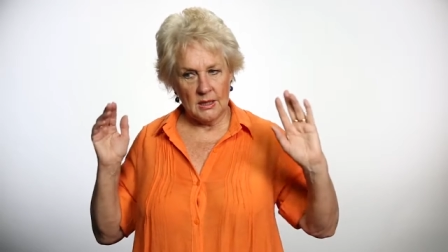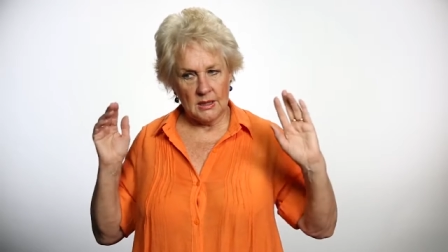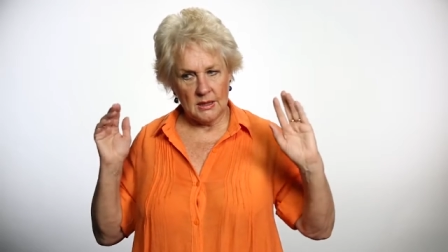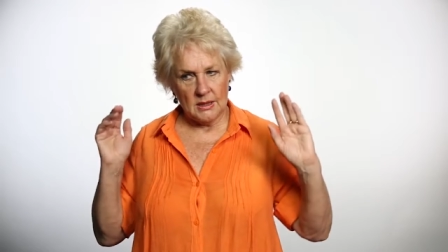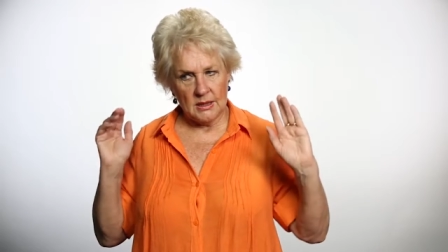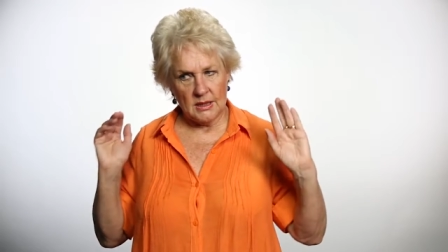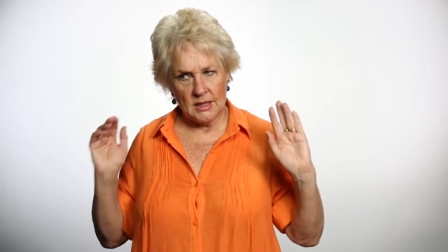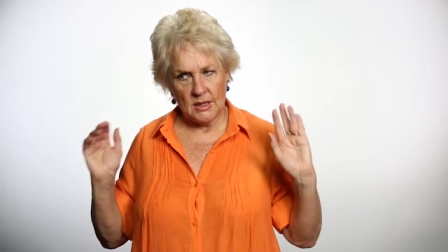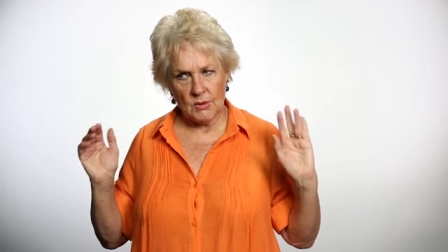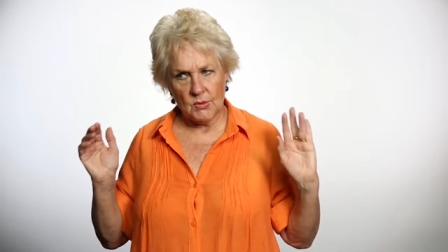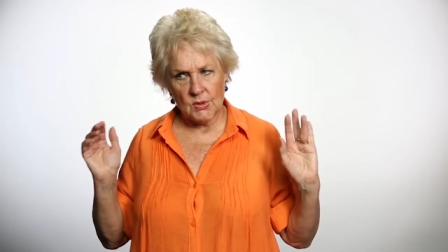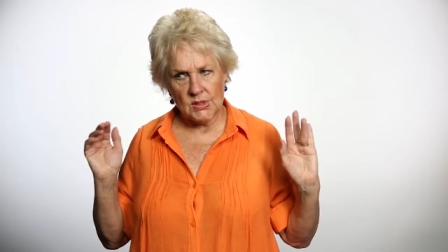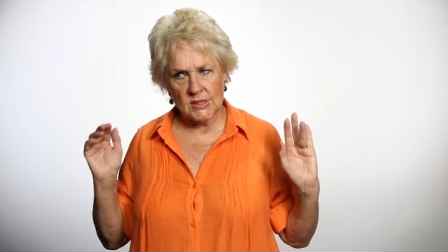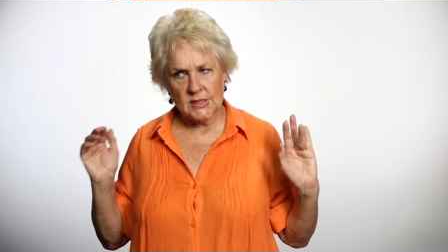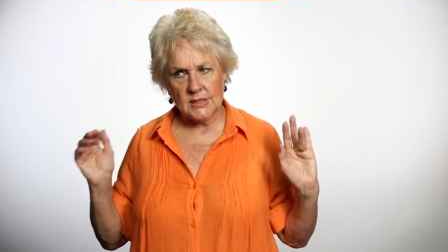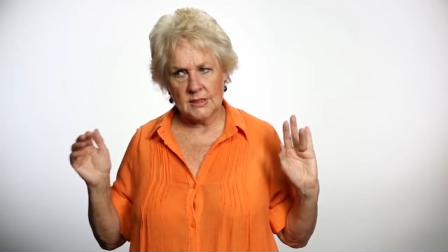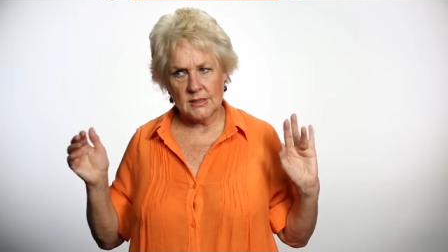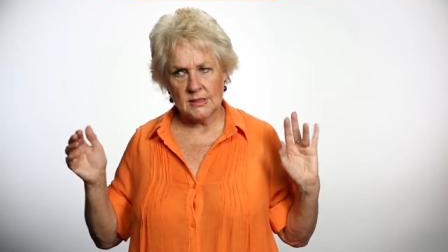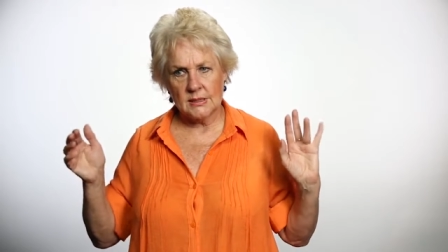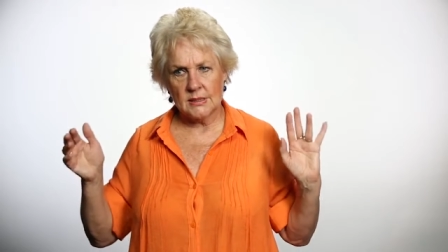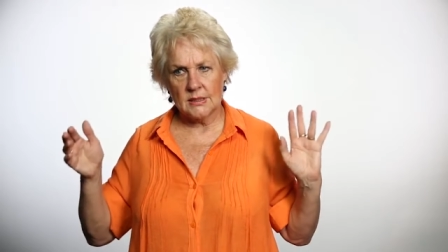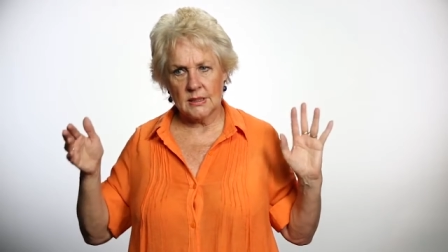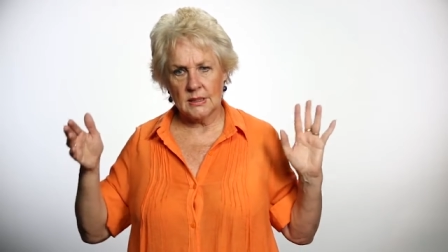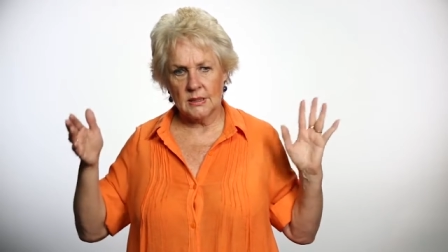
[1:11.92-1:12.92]
there is a
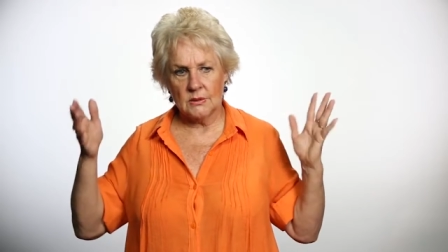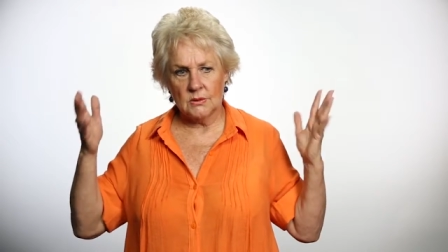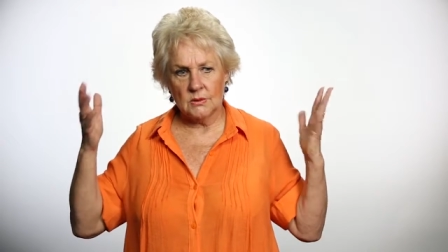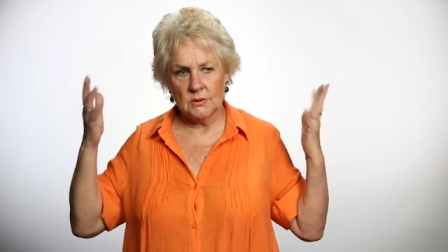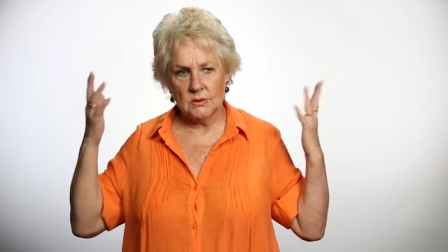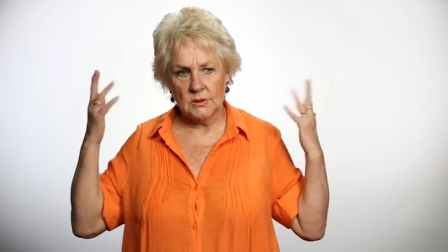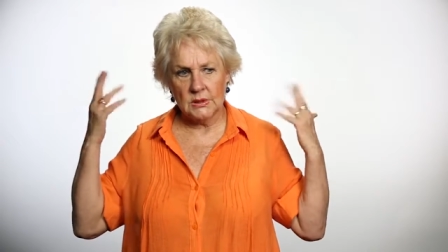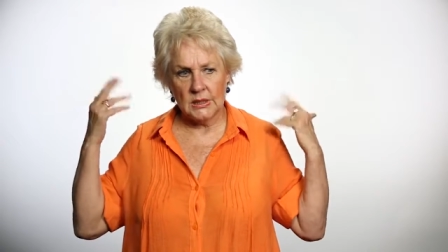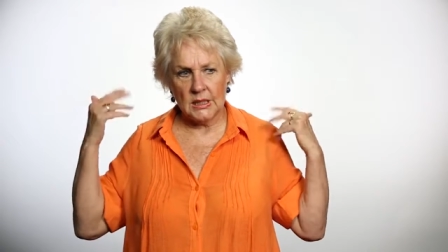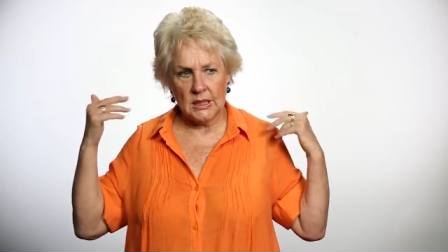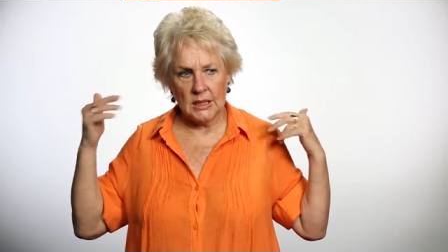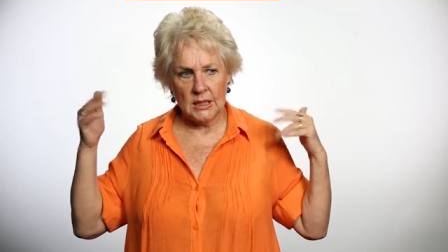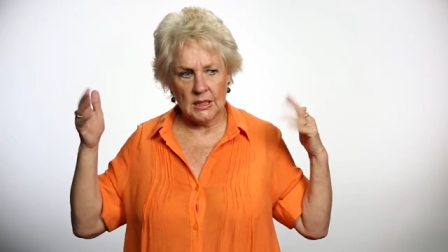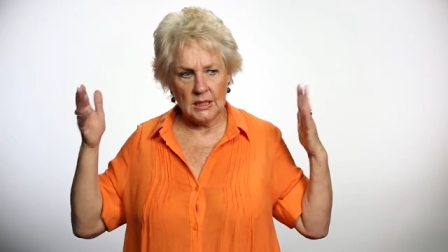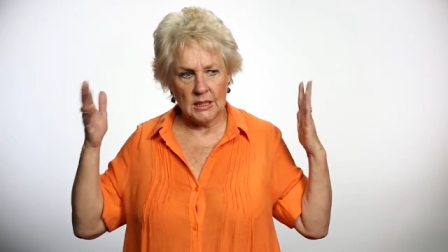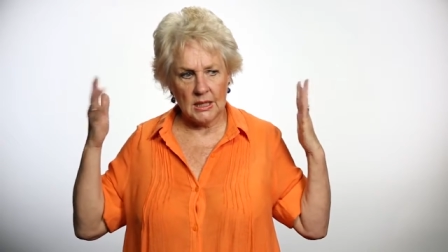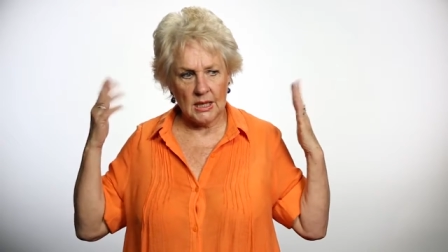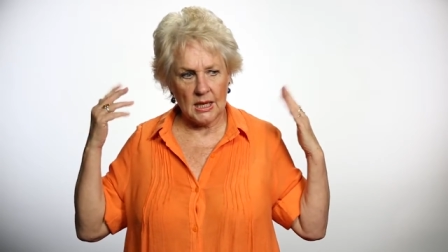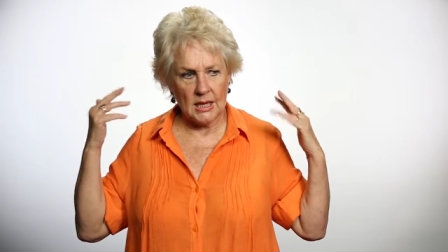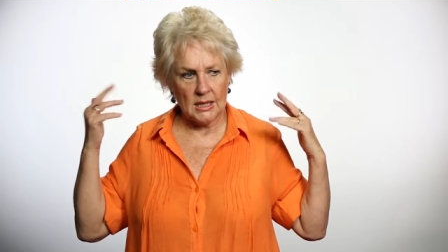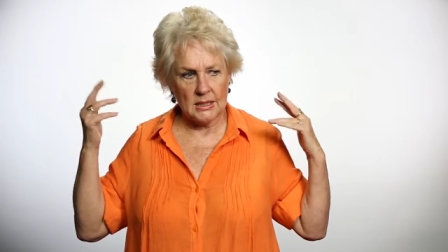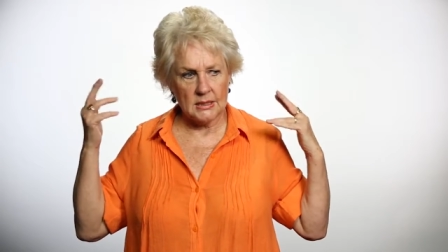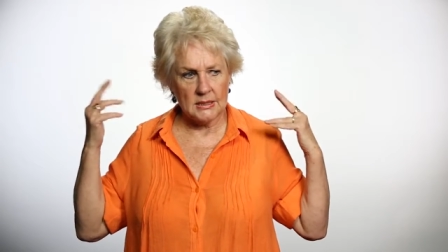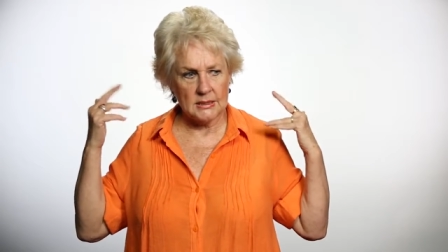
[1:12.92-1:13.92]
skill in
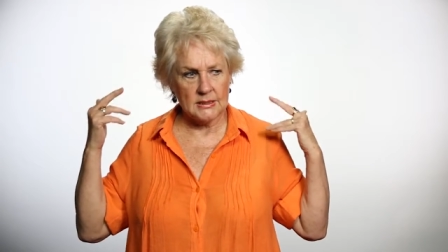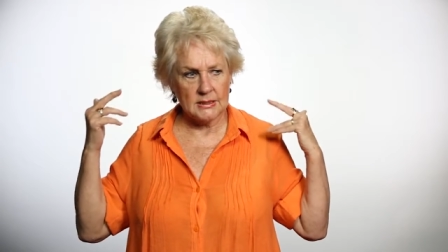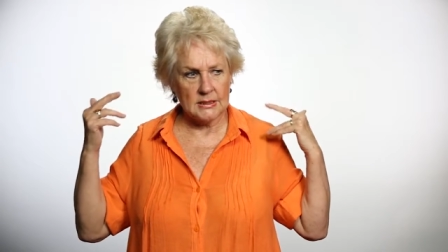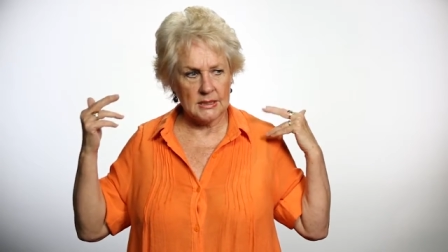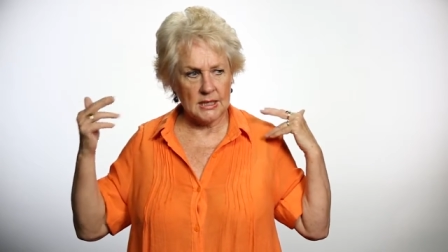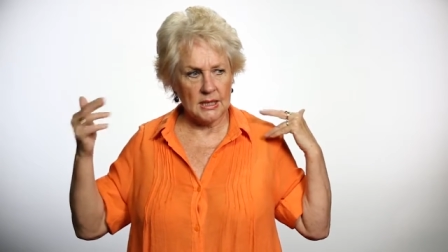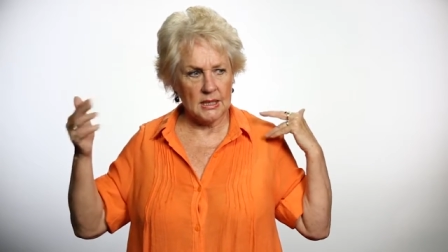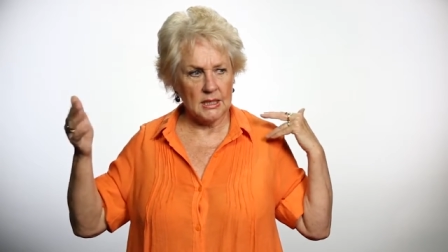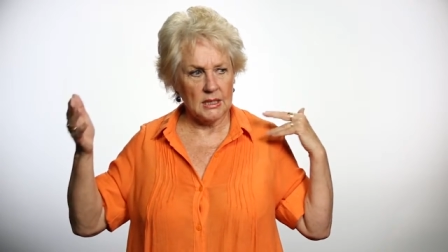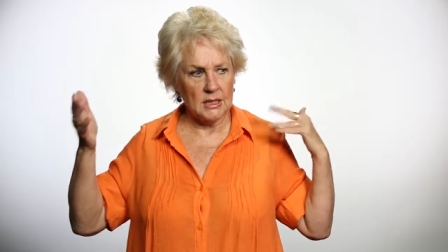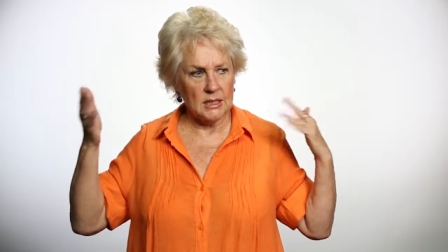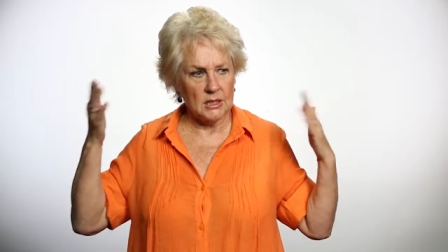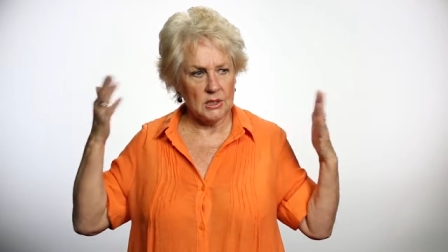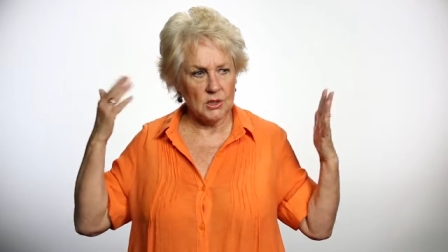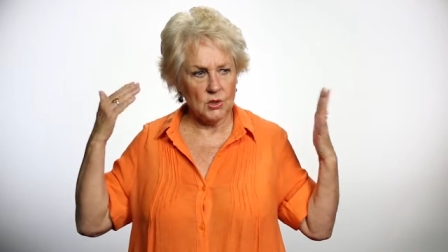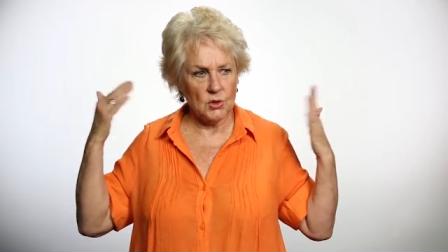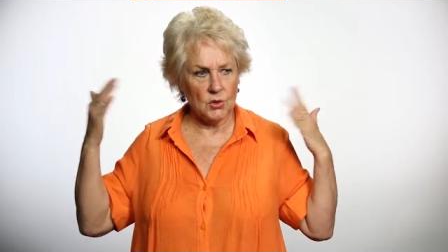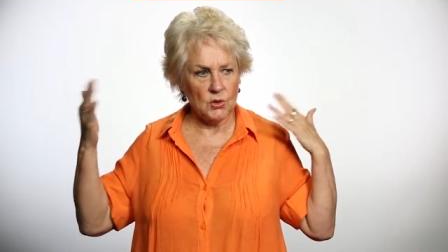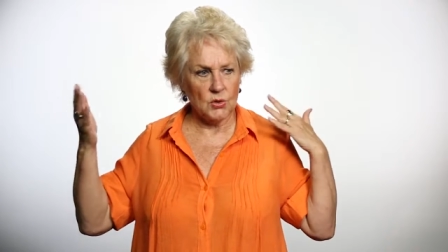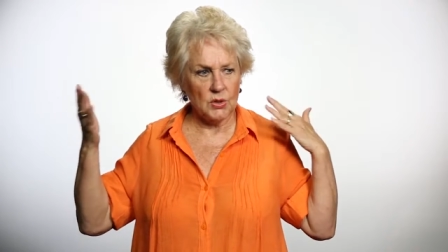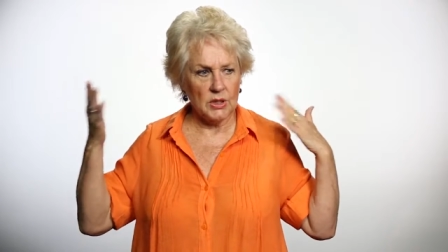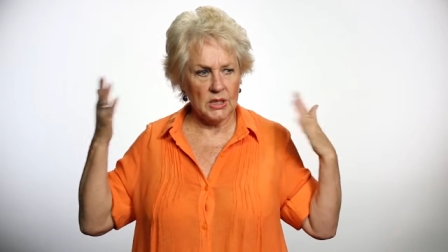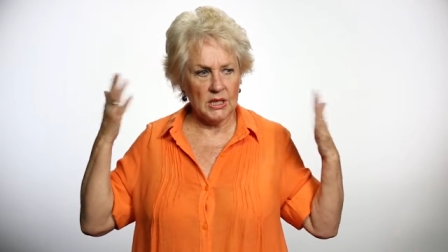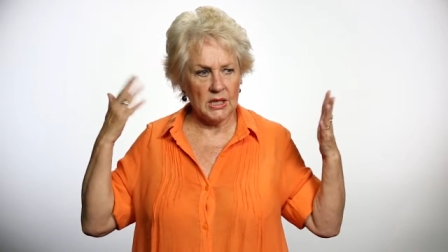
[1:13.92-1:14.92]
understanding and
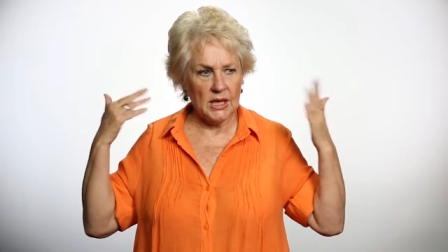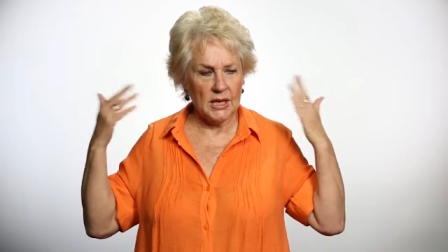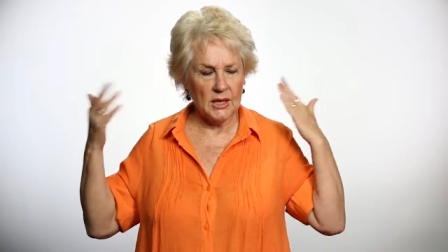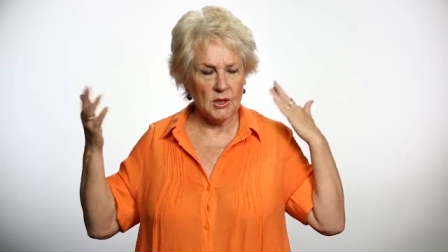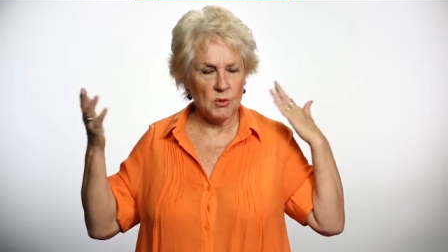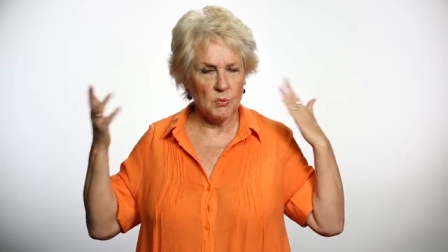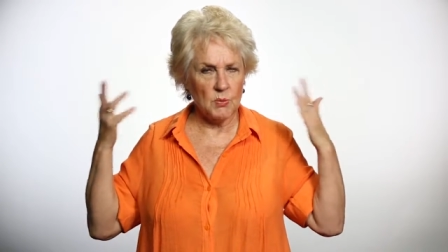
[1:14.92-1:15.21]
learning how